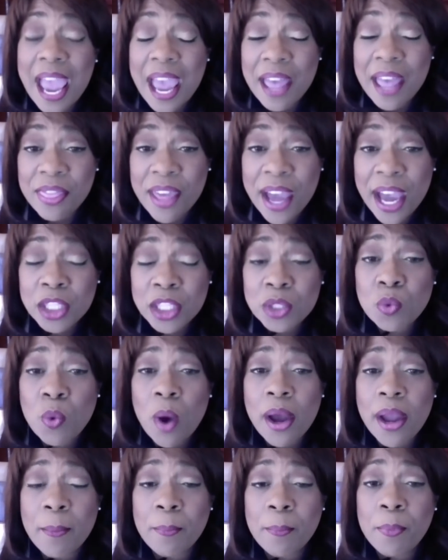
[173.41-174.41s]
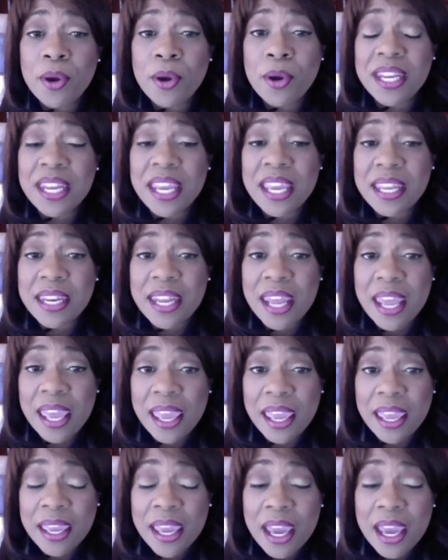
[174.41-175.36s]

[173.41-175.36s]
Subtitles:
And that's why I put it in a